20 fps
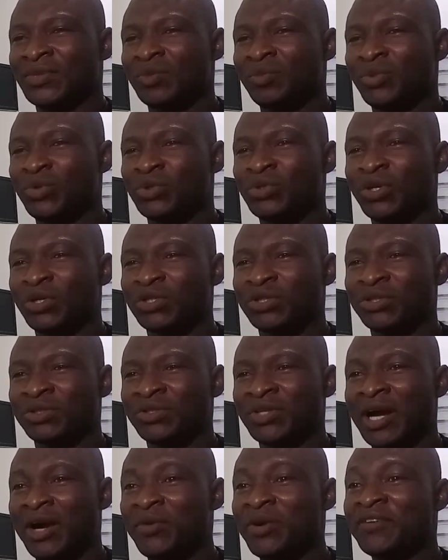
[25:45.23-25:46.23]

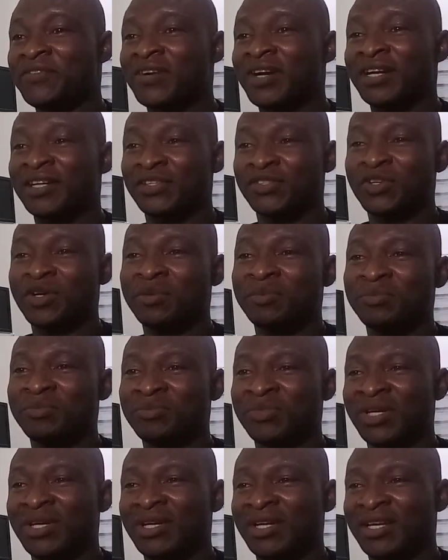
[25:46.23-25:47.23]
production. However, in
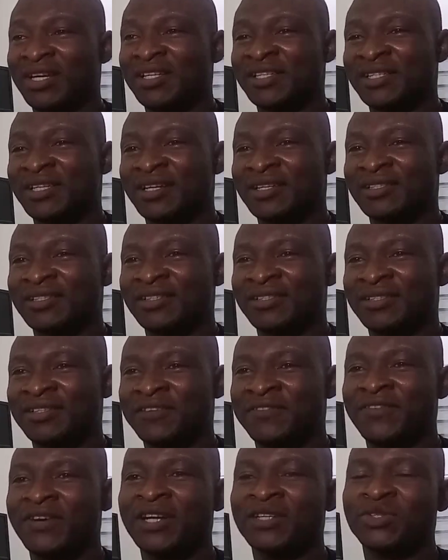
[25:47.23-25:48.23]
some instances,
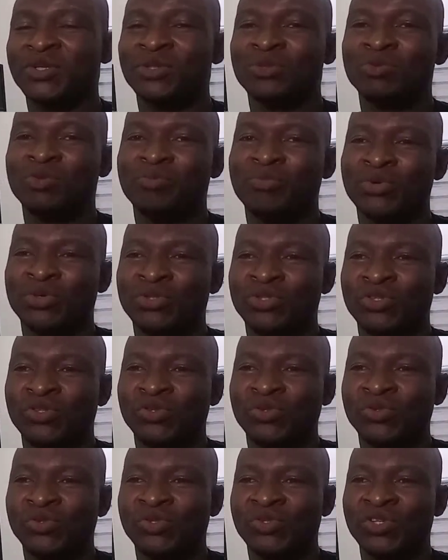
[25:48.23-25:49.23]
refraction will
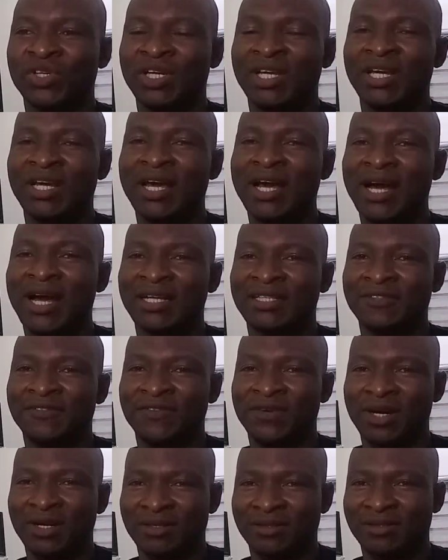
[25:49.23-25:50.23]
produce
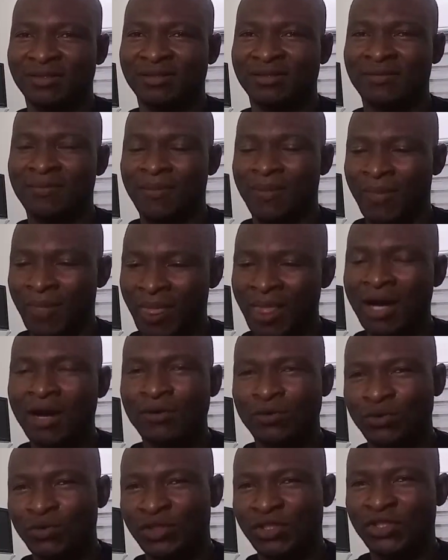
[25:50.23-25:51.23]
artifacts,
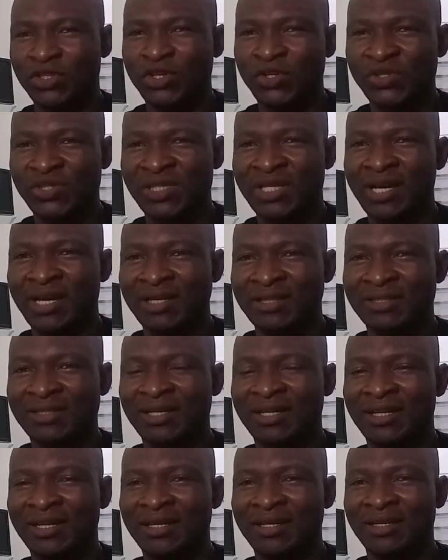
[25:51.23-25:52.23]
and we will discuss that
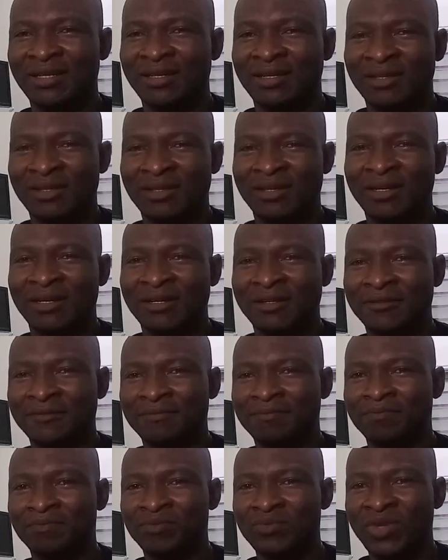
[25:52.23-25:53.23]
in
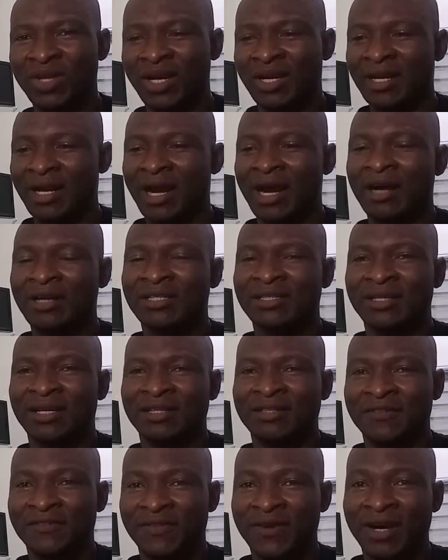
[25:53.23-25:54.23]
an
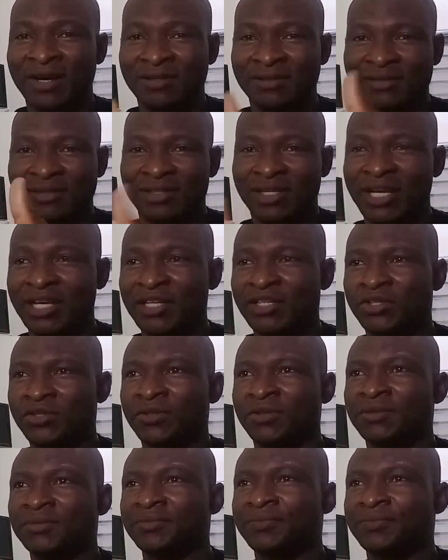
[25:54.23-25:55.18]
artifact lecture.